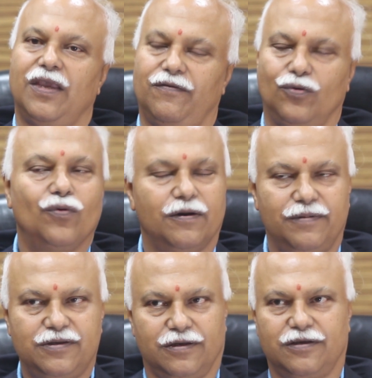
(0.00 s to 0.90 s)
if you want to
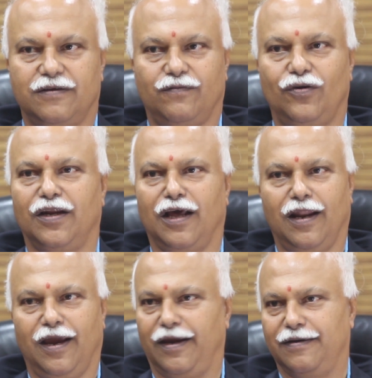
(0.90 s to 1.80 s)
be successful in our
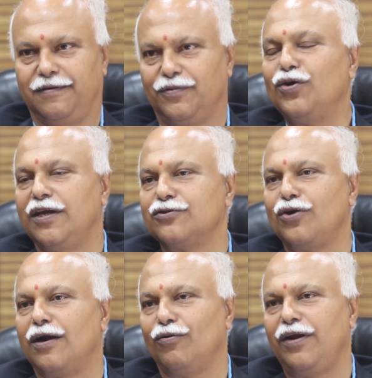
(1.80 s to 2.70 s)
line. It's
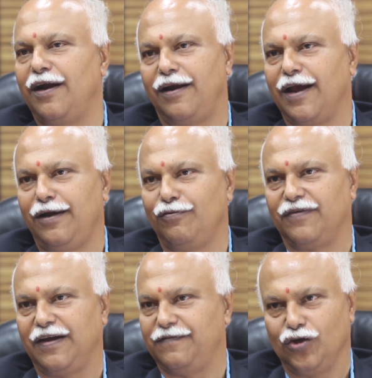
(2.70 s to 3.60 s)
not only a 9 to 5